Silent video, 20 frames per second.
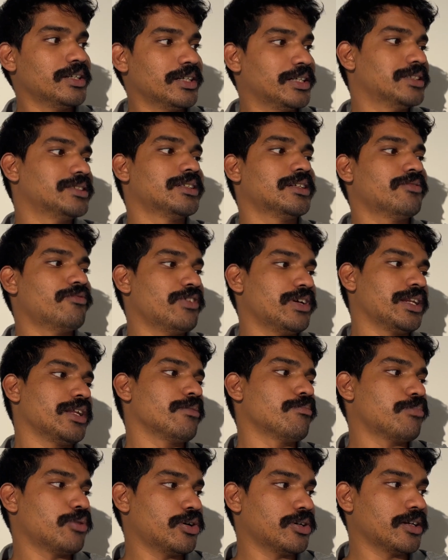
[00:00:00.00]
is a very
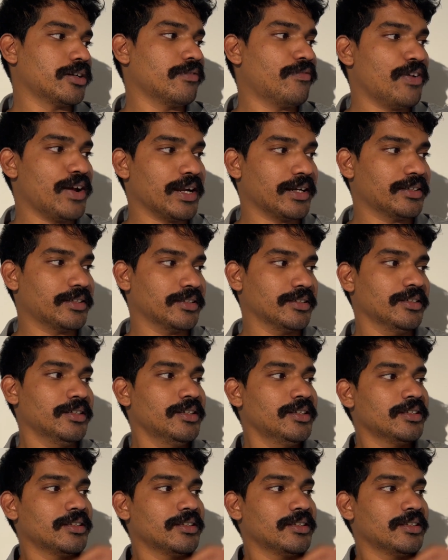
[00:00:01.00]
important factor.